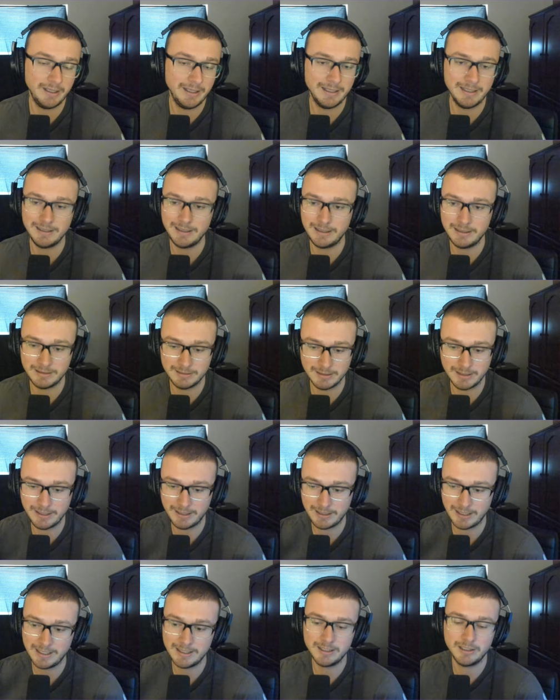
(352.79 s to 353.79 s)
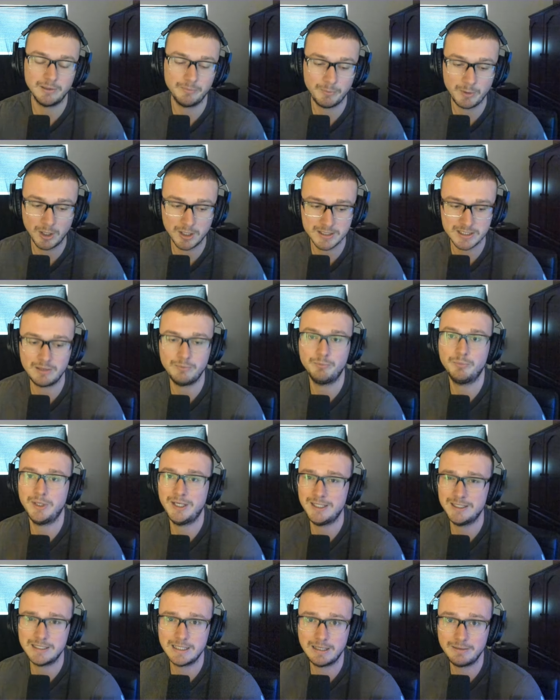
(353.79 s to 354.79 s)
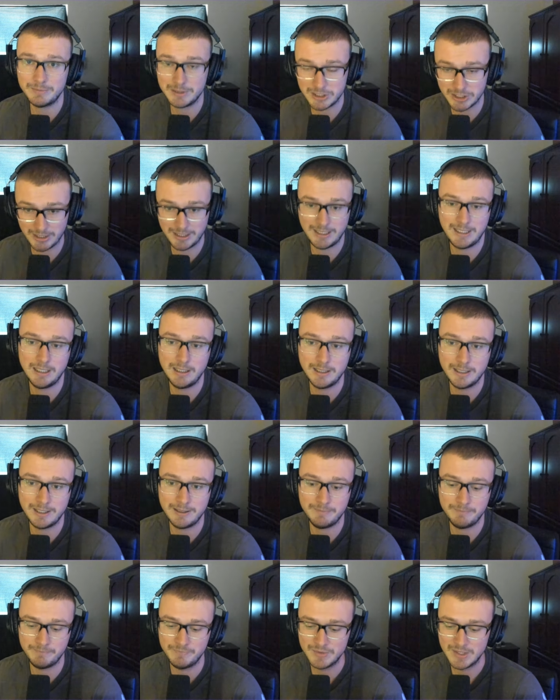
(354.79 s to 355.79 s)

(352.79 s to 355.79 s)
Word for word: and and like ended up causing brain damage and killing him,